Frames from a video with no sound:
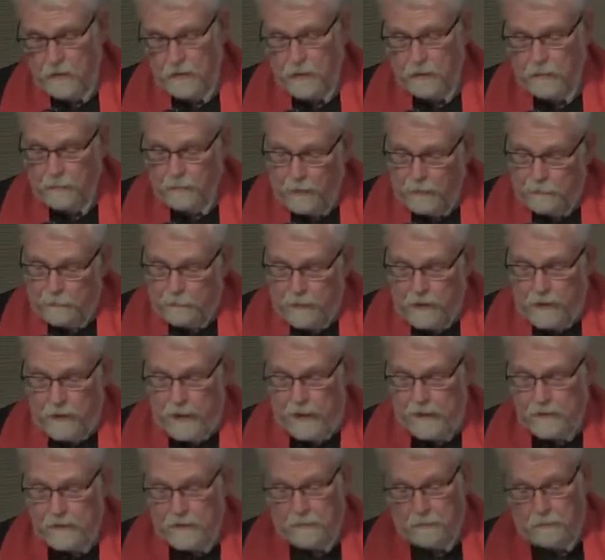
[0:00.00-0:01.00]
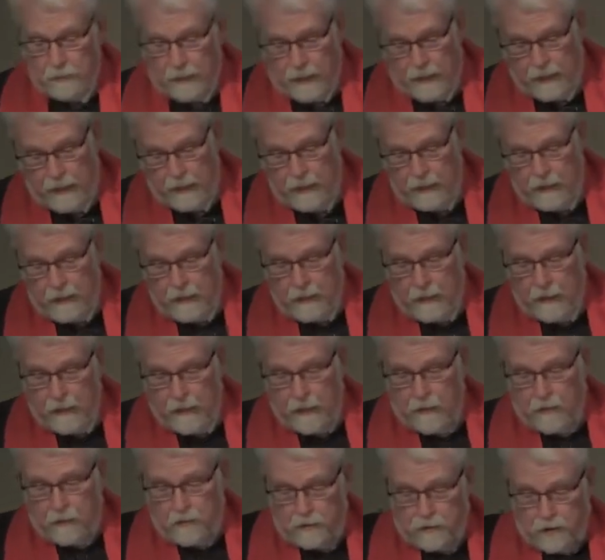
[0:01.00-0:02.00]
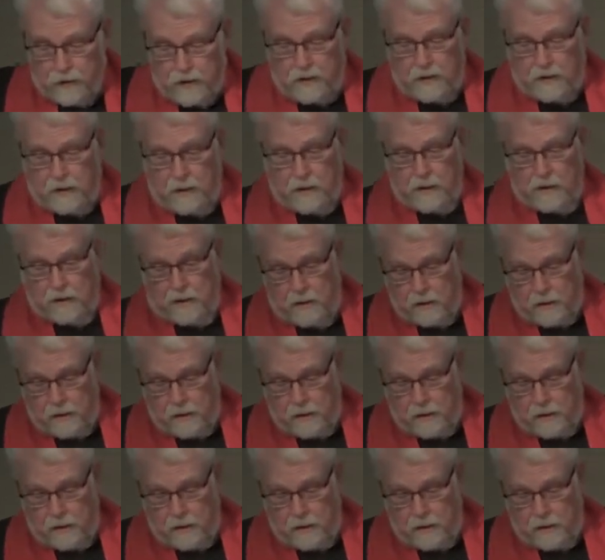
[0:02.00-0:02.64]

But be that as it may, Jesus